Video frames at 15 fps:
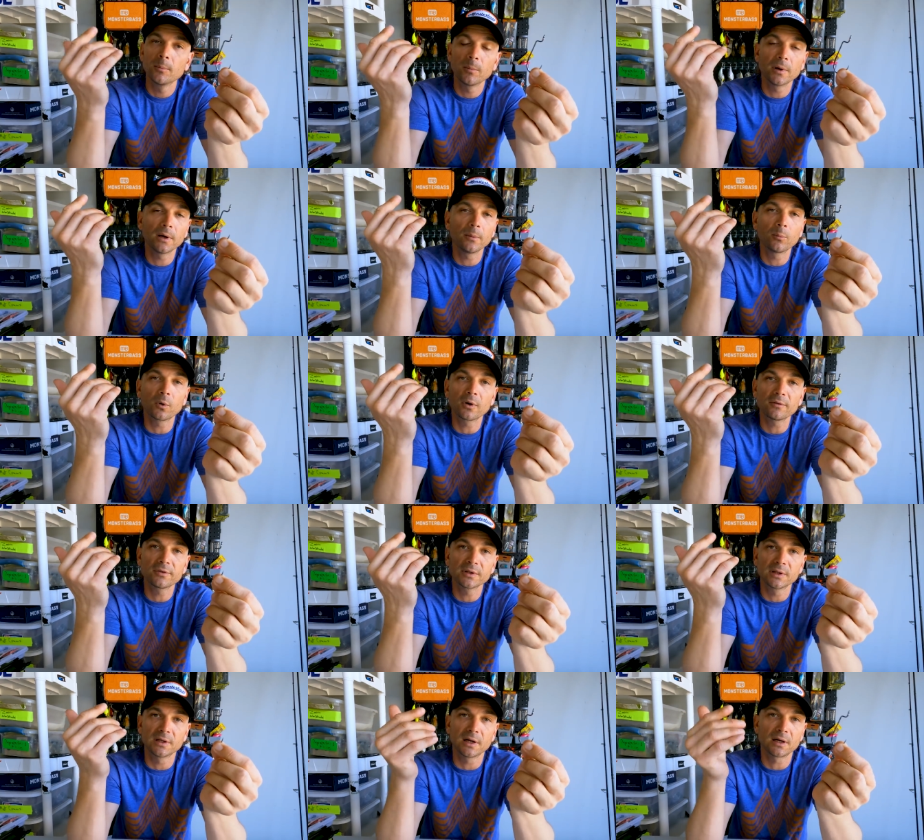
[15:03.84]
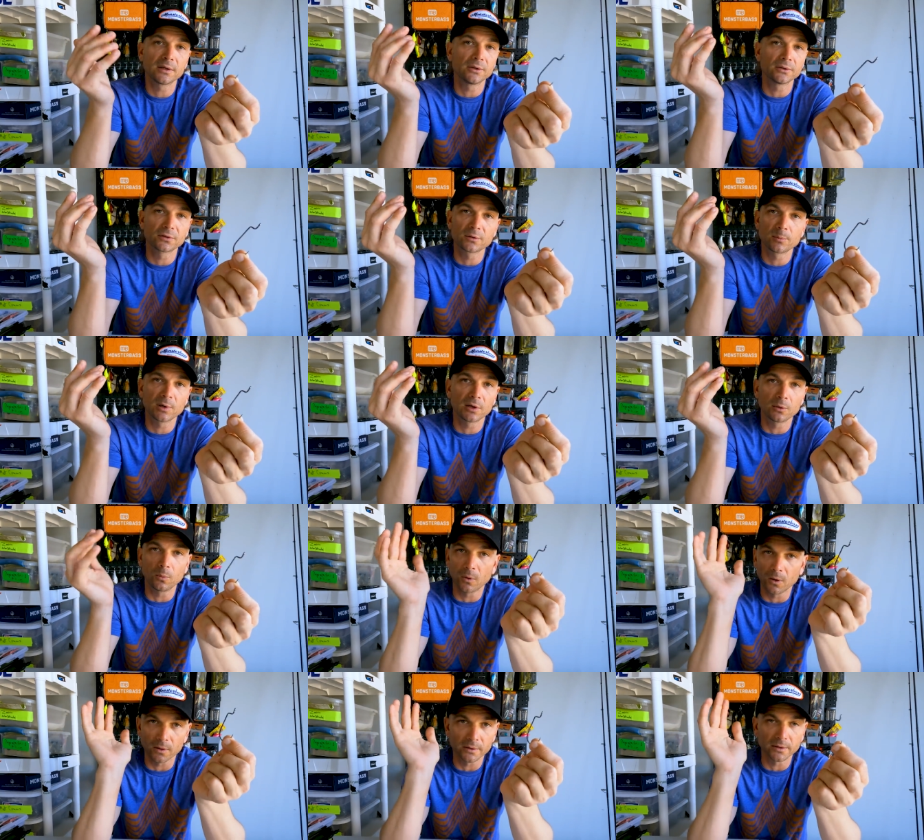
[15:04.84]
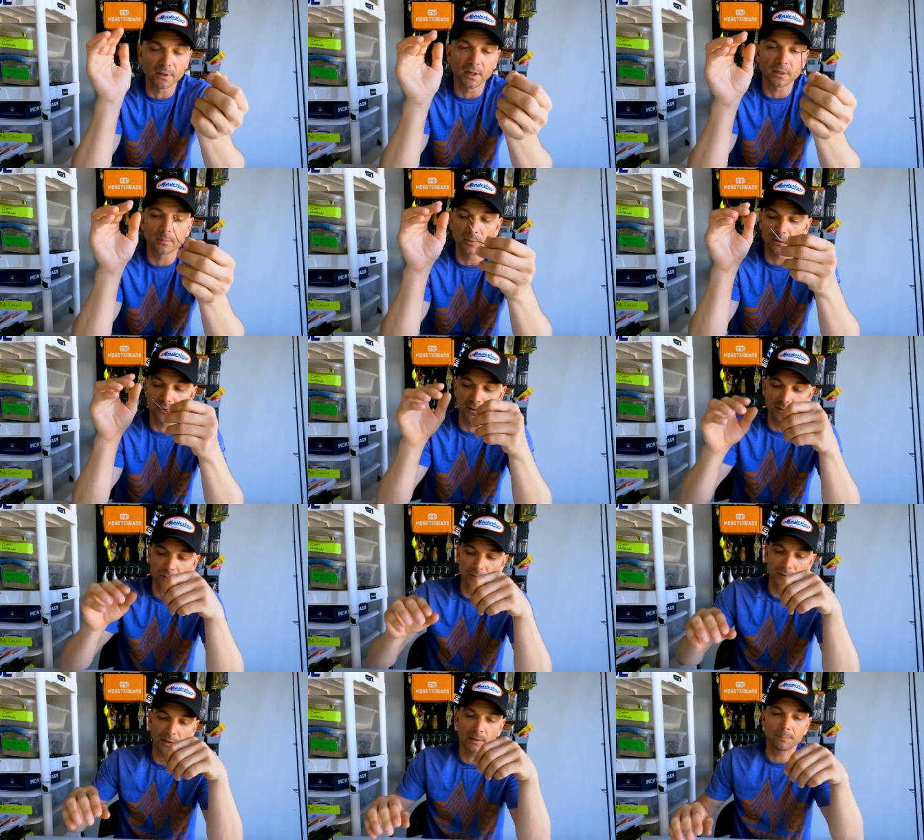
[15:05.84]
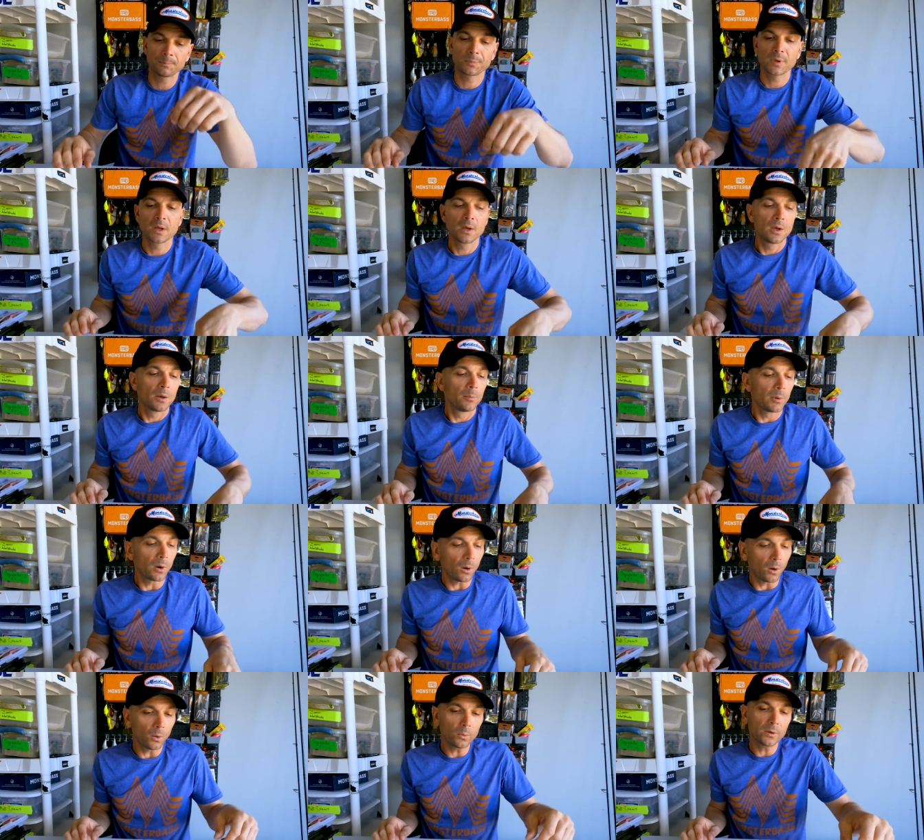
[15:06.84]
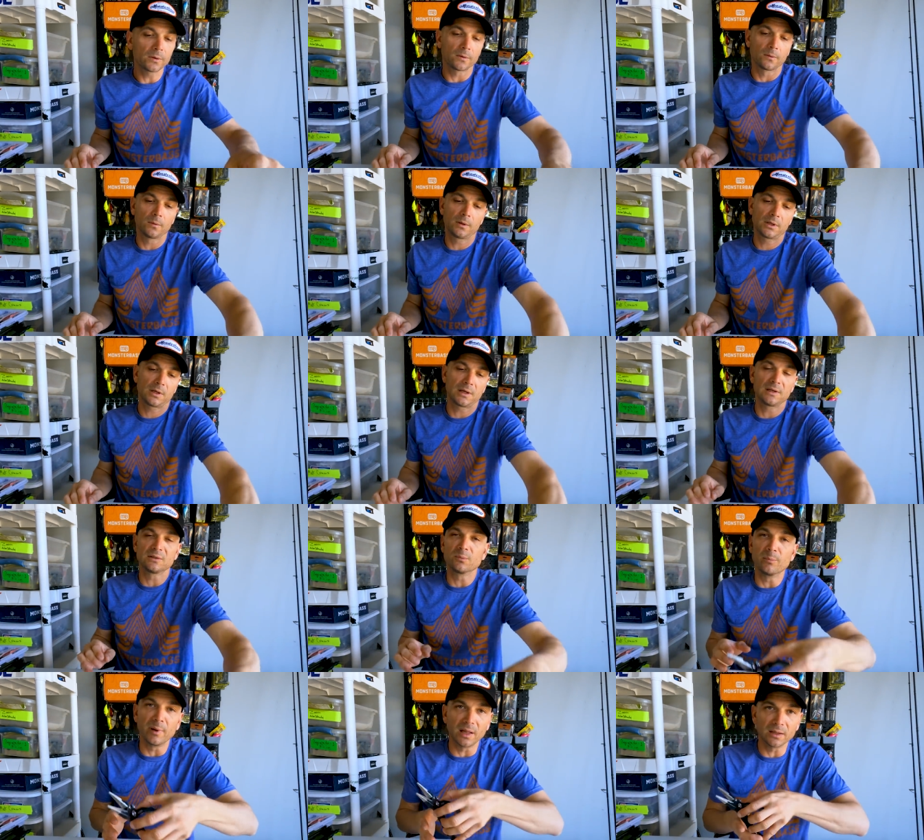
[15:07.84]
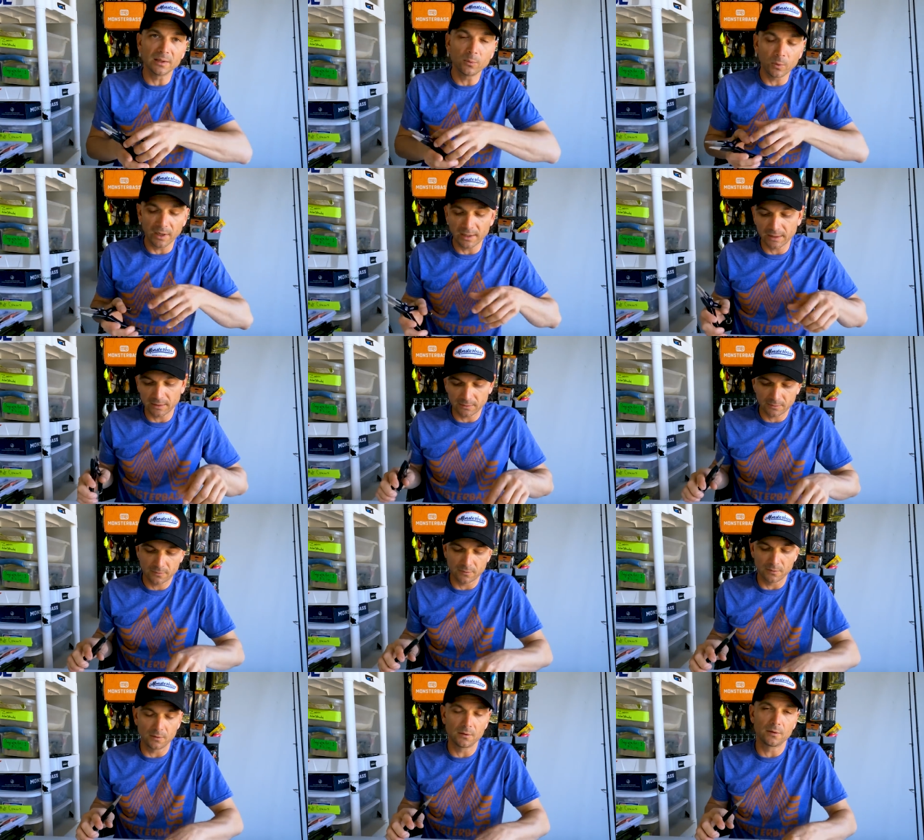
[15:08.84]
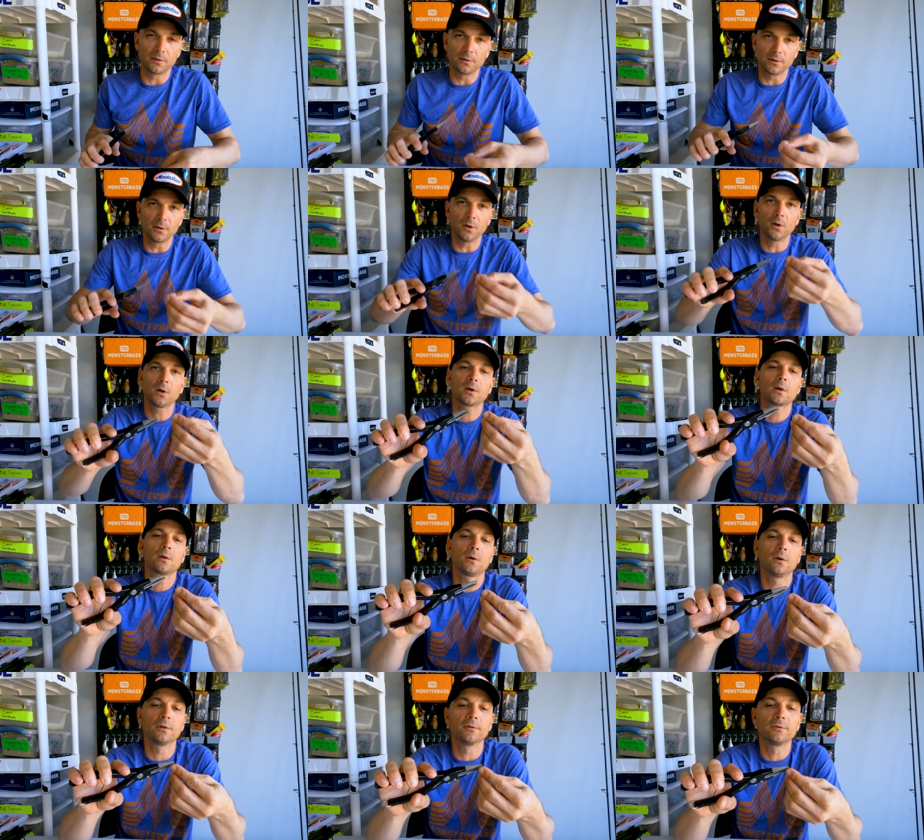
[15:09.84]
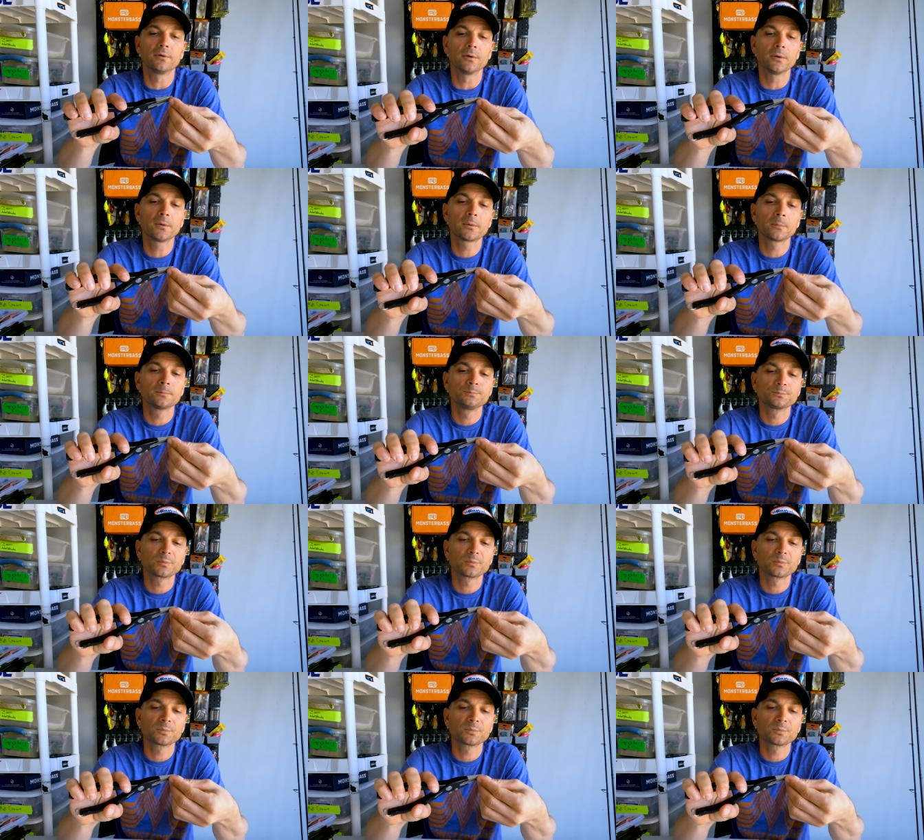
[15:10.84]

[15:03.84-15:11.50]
But more often than not, you're just gonna be on the water. You're not gonna be able to do that. But all we're doing is belly weighting the, the hook on the fluke.